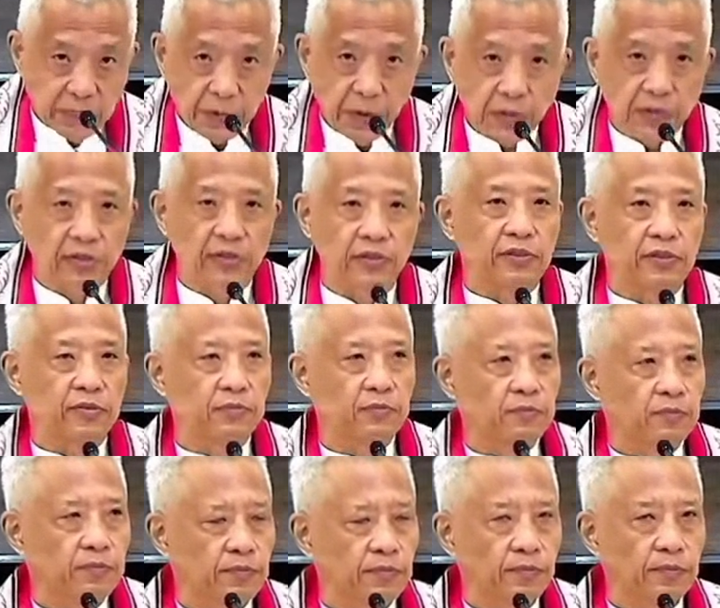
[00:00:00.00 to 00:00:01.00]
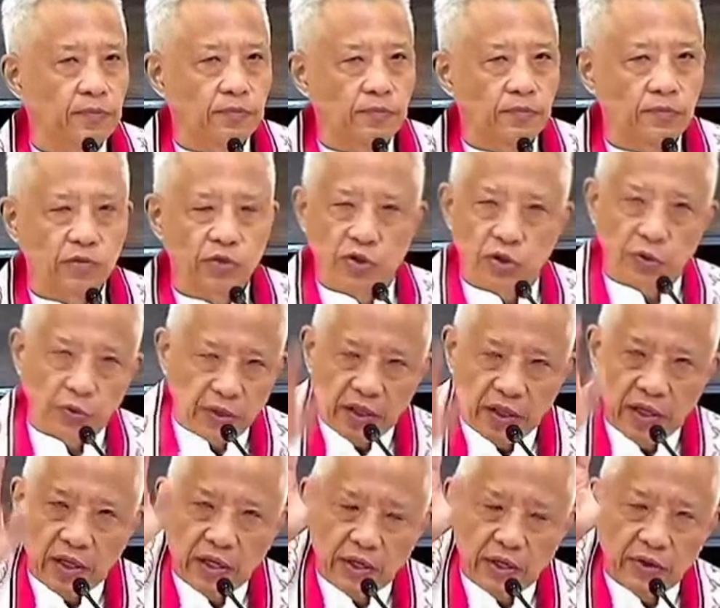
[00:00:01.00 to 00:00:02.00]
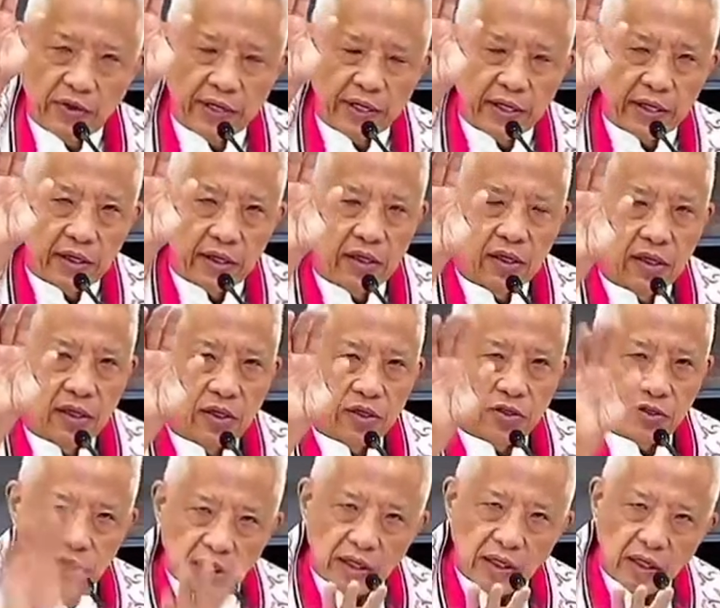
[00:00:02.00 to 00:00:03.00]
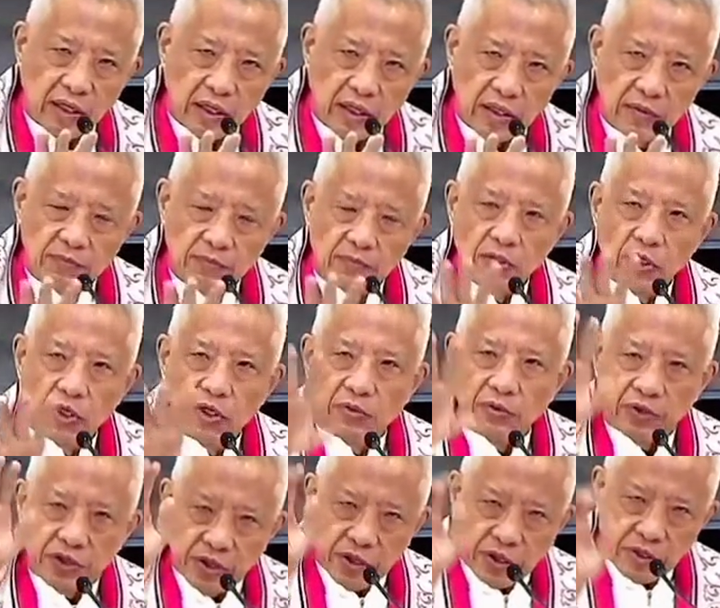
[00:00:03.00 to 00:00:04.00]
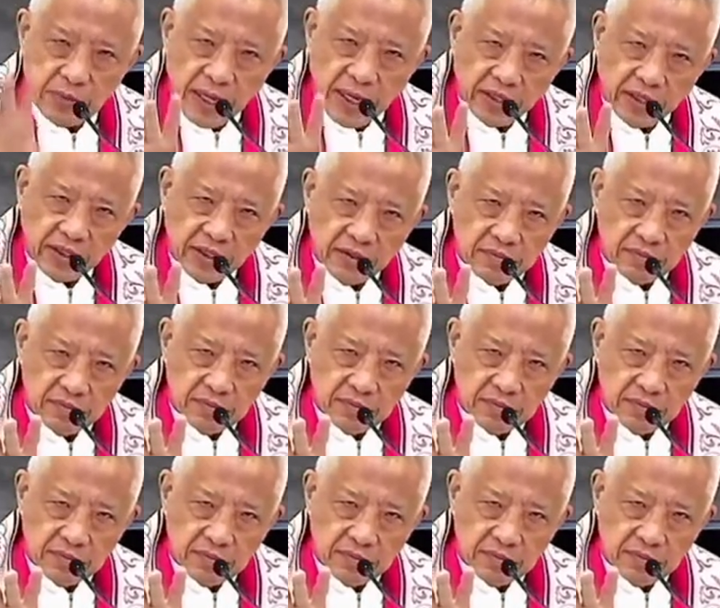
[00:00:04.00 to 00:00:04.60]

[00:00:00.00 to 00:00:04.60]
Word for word: apostles. So whether you are single, whether you are married,